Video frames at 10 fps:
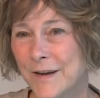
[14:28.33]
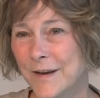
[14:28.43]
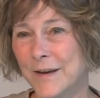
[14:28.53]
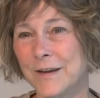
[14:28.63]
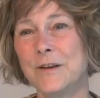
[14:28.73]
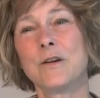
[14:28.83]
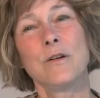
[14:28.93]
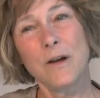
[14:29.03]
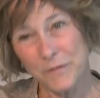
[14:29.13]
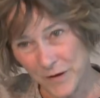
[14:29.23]
uh, you know,
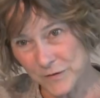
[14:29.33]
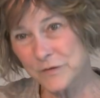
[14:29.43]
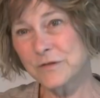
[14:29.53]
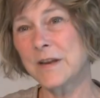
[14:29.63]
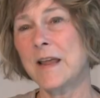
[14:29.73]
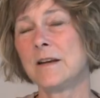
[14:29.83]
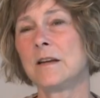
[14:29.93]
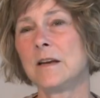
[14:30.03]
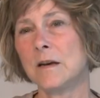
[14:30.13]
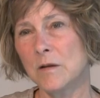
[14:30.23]
understand
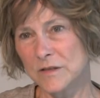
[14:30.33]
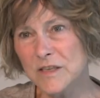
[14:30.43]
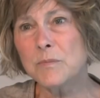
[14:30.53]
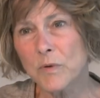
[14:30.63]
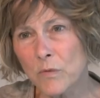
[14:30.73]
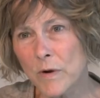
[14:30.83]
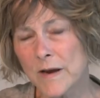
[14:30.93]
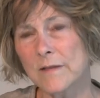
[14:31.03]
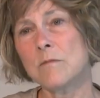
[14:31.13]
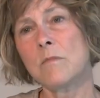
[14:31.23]
it in a deeper way
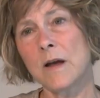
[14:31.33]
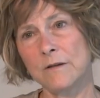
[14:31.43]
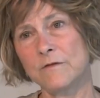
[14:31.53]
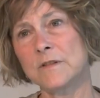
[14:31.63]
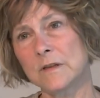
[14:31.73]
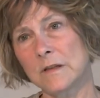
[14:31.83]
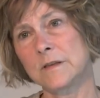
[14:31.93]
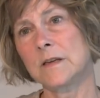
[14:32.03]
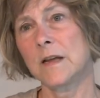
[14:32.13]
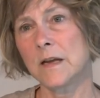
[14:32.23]
that might
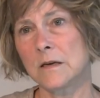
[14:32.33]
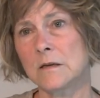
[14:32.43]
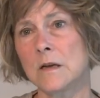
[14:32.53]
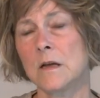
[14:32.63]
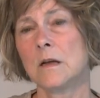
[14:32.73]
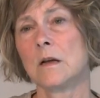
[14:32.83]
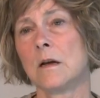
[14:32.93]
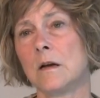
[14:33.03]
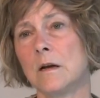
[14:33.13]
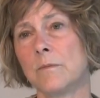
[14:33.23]
facilitate
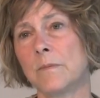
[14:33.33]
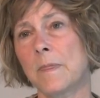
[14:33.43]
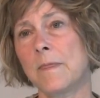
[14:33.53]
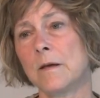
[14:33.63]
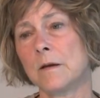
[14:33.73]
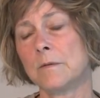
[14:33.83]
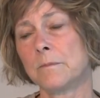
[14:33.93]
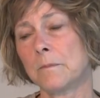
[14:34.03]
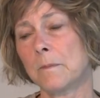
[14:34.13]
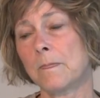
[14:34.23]
um, the,
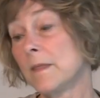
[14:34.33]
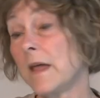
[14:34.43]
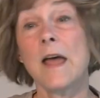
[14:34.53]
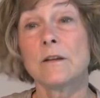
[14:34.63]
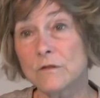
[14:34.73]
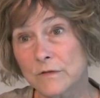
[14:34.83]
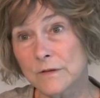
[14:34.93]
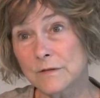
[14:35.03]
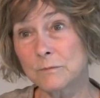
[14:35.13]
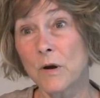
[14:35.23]
the
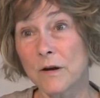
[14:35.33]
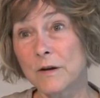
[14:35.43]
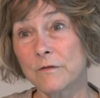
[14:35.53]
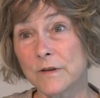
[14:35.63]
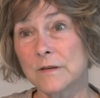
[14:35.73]
activist part of it.